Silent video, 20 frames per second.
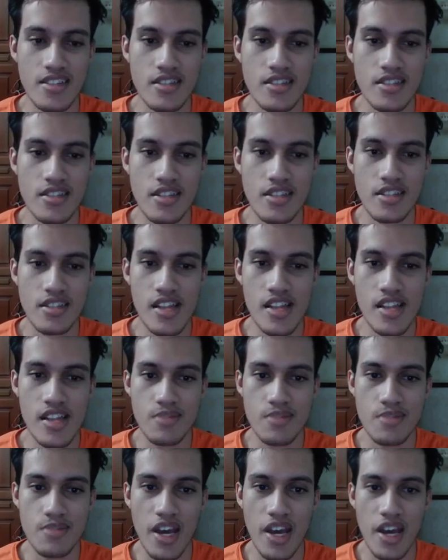can
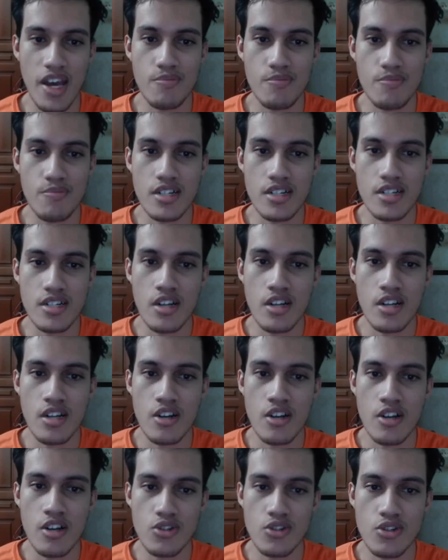spam the
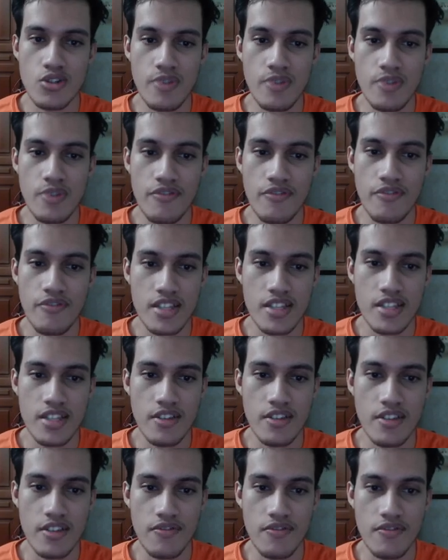super effective
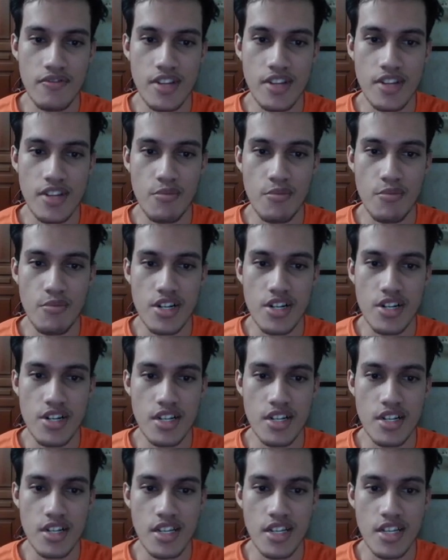damage
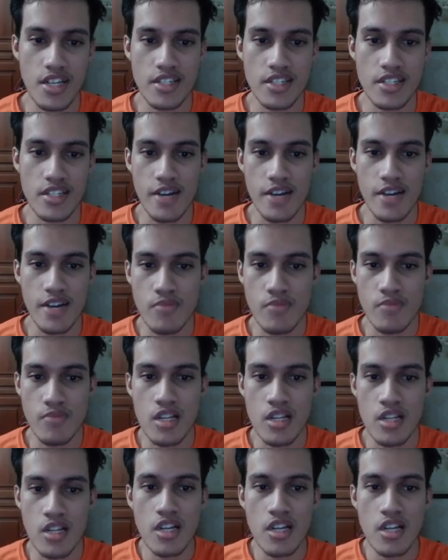against them
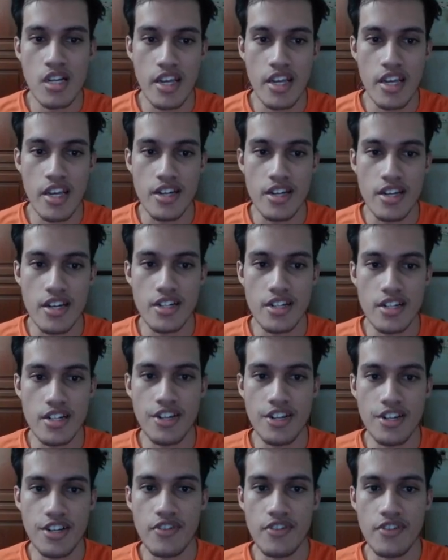in a
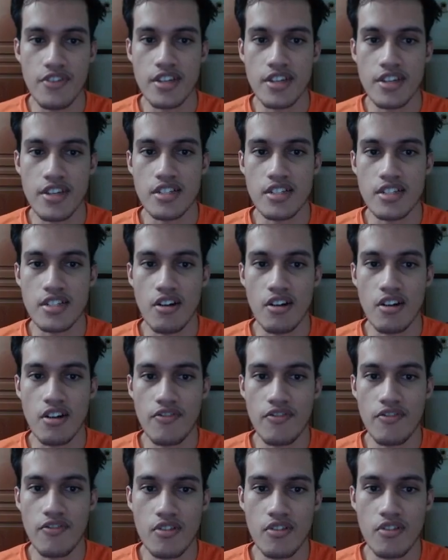jiffy here. Of
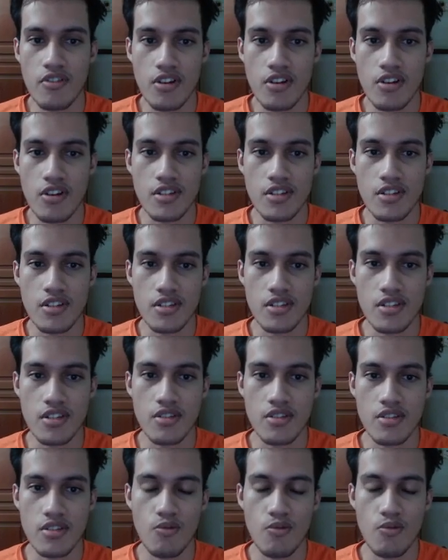course,
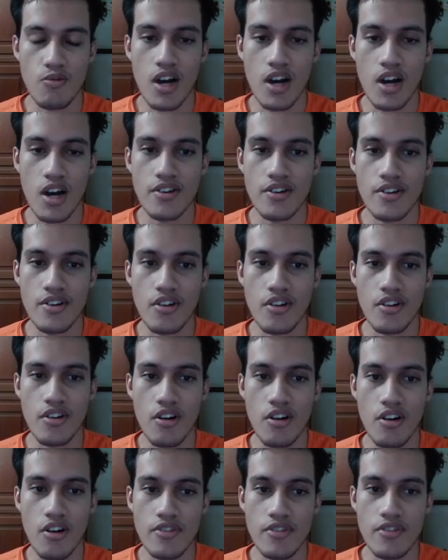one of
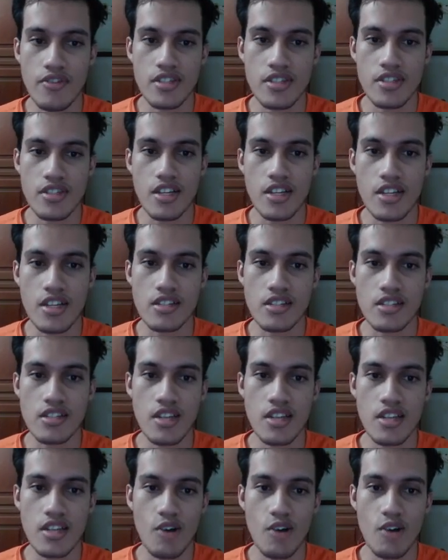the things that
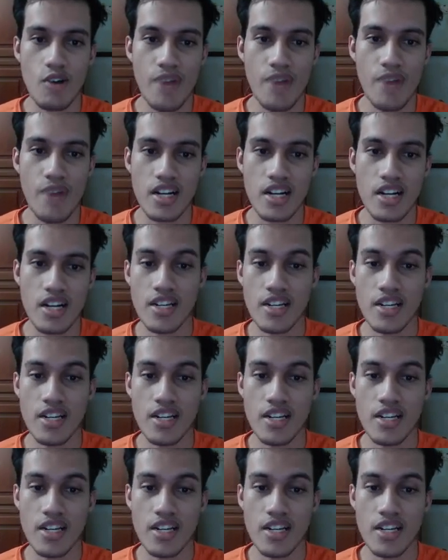our backline does